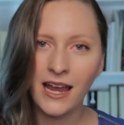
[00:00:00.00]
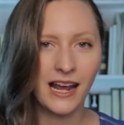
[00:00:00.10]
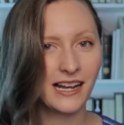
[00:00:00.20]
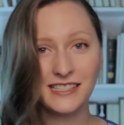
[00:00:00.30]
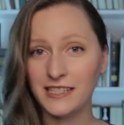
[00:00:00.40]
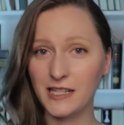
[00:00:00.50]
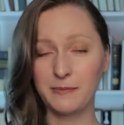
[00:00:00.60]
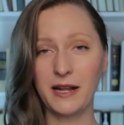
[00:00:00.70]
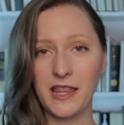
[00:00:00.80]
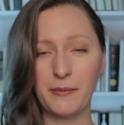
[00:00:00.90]
And I didn't
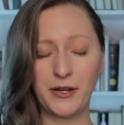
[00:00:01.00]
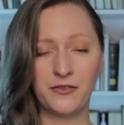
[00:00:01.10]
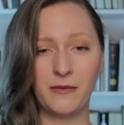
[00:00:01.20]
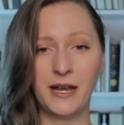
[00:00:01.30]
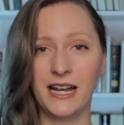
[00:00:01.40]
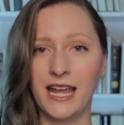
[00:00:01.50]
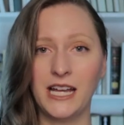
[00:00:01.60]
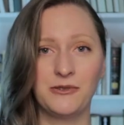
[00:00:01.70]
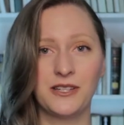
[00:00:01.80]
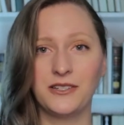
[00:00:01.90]
expect that much from it.
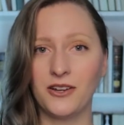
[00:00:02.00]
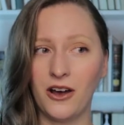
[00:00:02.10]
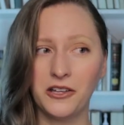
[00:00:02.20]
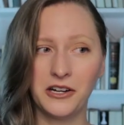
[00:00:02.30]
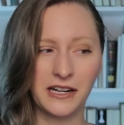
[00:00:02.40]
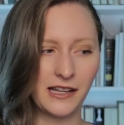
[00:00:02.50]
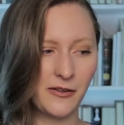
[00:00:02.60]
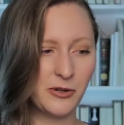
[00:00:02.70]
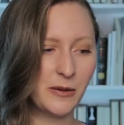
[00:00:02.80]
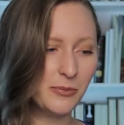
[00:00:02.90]
Again, it was $1 at a
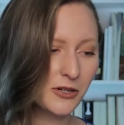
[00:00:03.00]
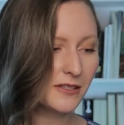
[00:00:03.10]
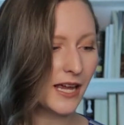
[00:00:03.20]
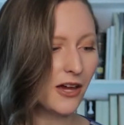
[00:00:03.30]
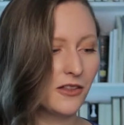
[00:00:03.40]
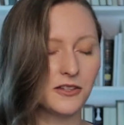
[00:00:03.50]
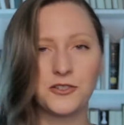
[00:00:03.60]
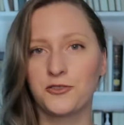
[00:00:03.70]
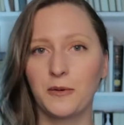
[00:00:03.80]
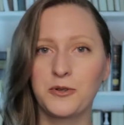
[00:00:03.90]
library book sale. The
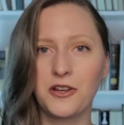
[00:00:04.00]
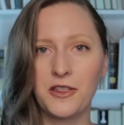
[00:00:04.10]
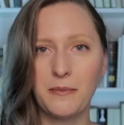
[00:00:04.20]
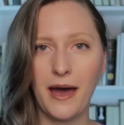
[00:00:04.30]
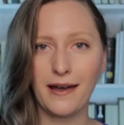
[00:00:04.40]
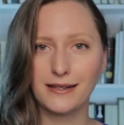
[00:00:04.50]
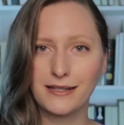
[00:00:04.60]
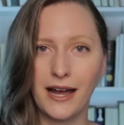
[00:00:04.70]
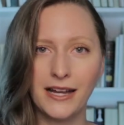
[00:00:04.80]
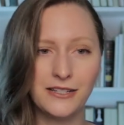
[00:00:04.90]
description on the back
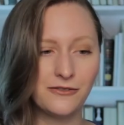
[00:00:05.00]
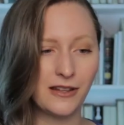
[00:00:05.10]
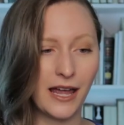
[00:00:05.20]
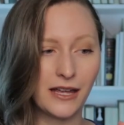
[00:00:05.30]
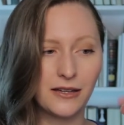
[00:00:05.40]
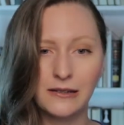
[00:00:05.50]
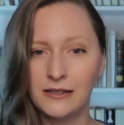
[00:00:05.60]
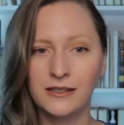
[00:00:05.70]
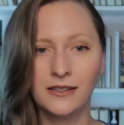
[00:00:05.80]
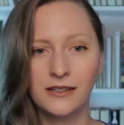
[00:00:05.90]
is kind of like,
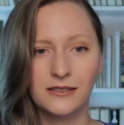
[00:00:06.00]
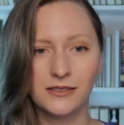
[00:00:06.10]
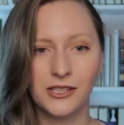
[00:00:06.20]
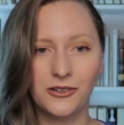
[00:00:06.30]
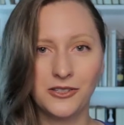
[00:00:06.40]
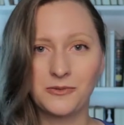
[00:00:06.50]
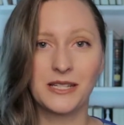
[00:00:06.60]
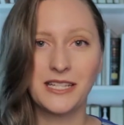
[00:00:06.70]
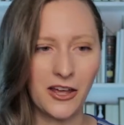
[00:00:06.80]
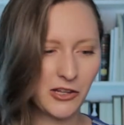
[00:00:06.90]
you know, it doesn't
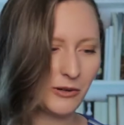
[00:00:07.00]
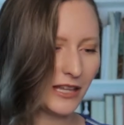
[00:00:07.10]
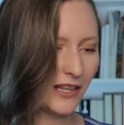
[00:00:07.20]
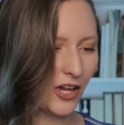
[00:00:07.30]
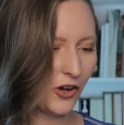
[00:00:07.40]
really tell you anything.